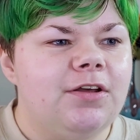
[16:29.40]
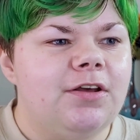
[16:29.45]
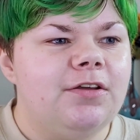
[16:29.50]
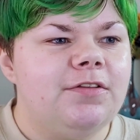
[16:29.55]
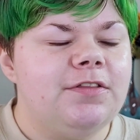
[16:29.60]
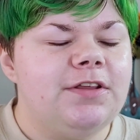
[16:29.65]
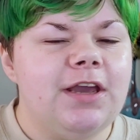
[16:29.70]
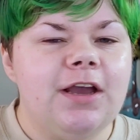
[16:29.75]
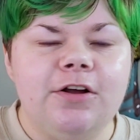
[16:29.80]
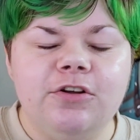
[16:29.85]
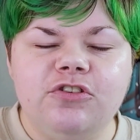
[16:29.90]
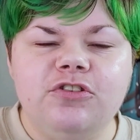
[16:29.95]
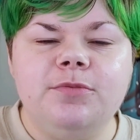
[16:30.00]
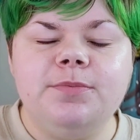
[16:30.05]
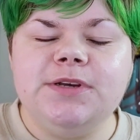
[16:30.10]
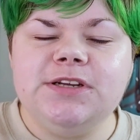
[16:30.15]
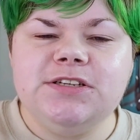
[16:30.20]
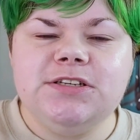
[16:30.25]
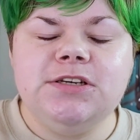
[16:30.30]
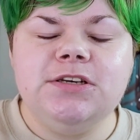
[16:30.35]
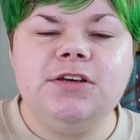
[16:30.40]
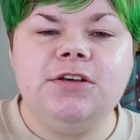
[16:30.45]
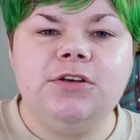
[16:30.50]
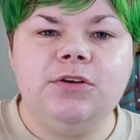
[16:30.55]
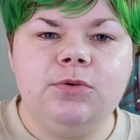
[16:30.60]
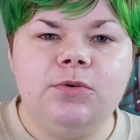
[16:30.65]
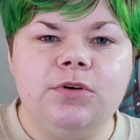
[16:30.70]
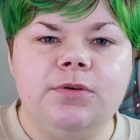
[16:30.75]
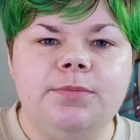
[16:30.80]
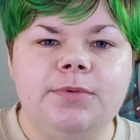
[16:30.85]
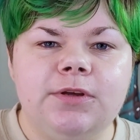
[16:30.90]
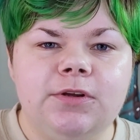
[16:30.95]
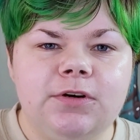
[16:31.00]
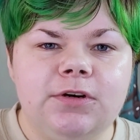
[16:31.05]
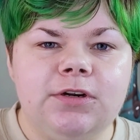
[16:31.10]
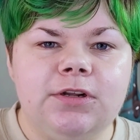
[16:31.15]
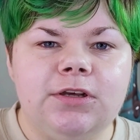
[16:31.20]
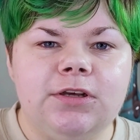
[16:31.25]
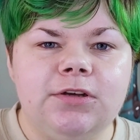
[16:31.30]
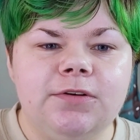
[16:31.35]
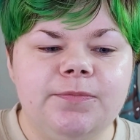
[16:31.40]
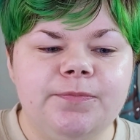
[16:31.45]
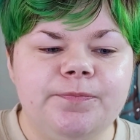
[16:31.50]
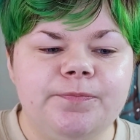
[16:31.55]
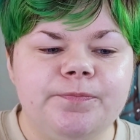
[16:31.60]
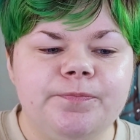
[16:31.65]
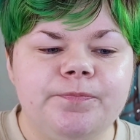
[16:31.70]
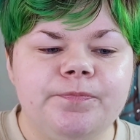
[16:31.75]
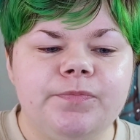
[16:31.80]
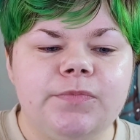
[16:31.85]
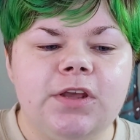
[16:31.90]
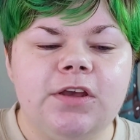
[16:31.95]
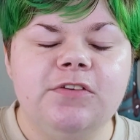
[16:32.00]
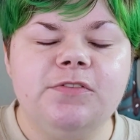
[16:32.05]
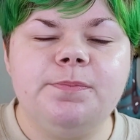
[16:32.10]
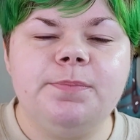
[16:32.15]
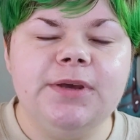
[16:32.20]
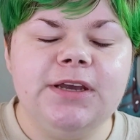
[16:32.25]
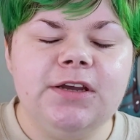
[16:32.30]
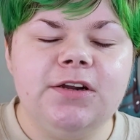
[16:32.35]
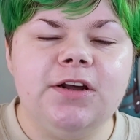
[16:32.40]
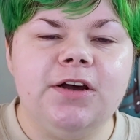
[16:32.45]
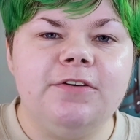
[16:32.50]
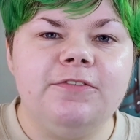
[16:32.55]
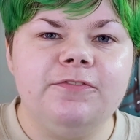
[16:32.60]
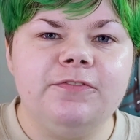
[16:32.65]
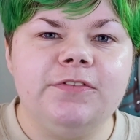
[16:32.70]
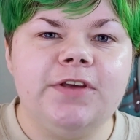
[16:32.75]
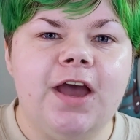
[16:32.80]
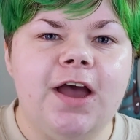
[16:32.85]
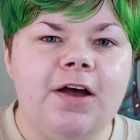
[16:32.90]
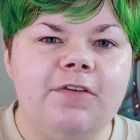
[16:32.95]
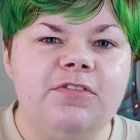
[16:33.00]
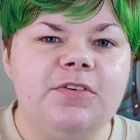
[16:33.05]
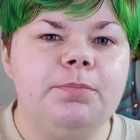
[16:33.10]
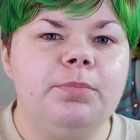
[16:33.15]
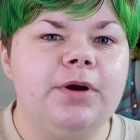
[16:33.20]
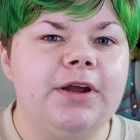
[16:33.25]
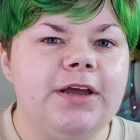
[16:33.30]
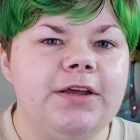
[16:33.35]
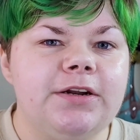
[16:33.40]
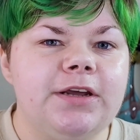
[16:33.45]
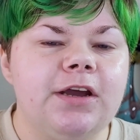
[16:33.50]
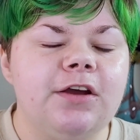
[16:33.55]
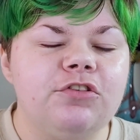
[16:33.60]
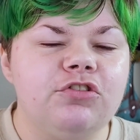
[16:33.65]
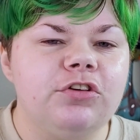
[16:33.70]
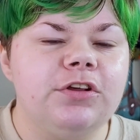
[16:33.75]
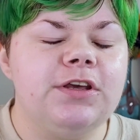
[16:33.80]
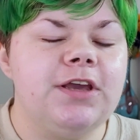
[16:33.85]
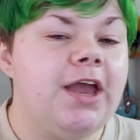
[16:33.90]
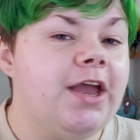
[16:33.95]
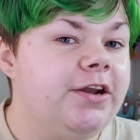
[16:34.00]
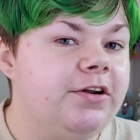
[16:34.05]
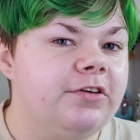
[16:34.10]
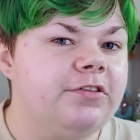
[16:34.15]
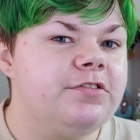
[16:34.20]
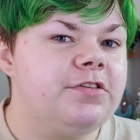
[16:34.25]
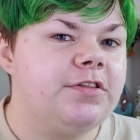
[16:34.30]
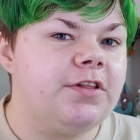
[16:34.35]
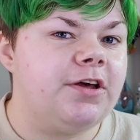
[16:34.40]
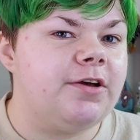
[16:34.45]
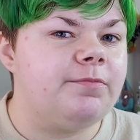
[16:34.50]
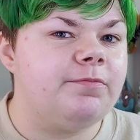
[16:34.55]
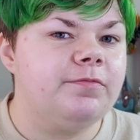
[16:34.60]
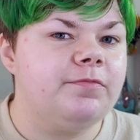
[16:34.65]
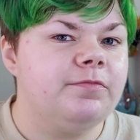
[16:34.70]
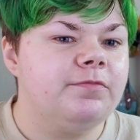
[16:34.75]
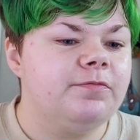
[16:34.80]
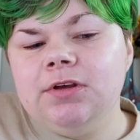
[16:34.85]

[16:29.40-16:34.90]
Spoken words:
the LGBTQ community is big enough to have a brand actually cater to them.